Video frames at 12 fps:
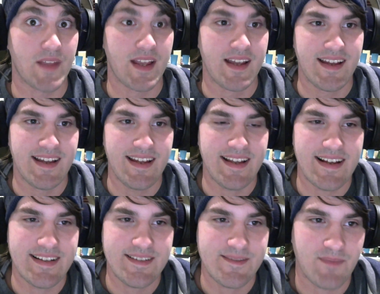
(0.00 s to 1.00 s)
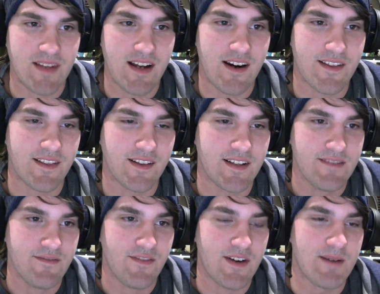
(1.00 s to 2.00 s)
Hey guys, Arthelon
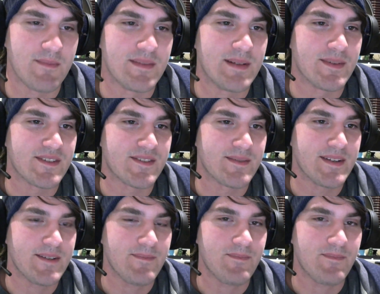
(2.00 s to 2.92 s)
from Storm here,